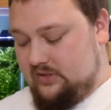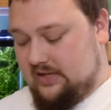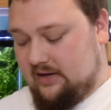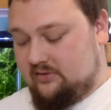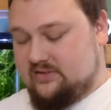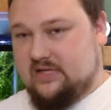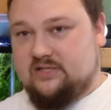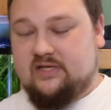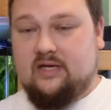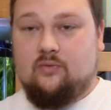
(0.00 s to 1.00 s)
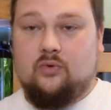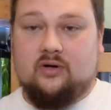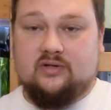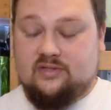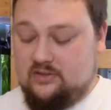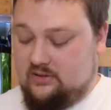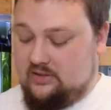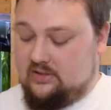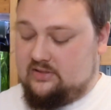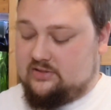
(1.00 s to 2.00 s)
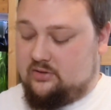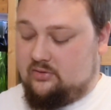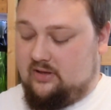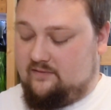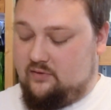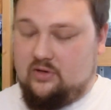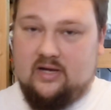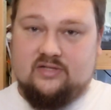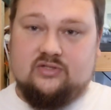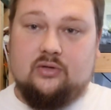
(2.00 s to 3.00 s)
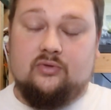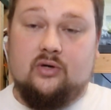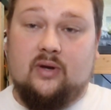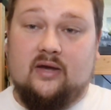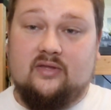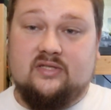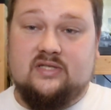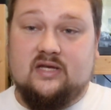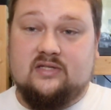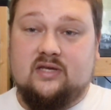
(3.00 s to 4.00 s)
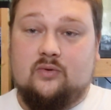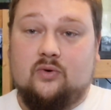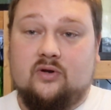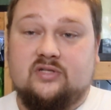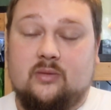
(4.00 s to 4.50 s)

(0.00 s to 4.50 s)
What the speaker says: how the test kit works. So if you guys don't know how this test kit works,